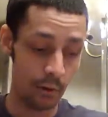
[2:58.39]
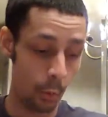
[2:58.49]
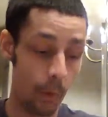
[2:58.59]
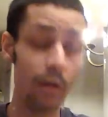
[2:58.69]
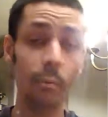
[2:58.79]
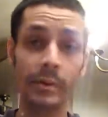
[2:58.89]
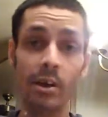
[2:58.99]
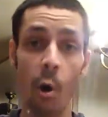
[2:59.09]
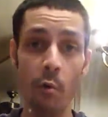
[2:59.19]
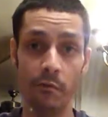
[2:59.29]
will
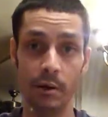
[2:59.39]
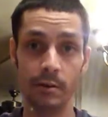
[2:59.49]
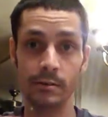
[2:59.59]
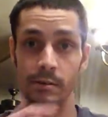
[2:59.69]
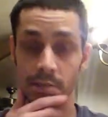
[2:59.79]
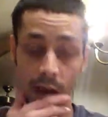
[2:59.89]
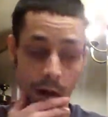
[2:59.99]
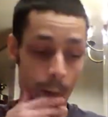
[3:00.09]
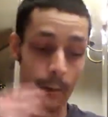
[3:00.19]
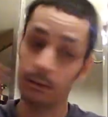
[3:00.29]
be over.
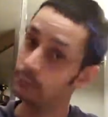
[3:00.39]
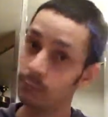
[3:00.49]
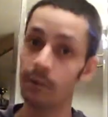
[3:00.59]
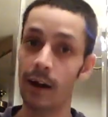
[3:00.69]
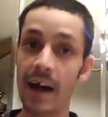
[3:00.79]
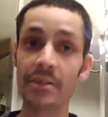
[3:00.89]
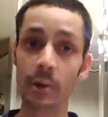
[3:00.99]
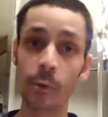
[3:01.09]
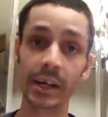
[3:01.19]
So I think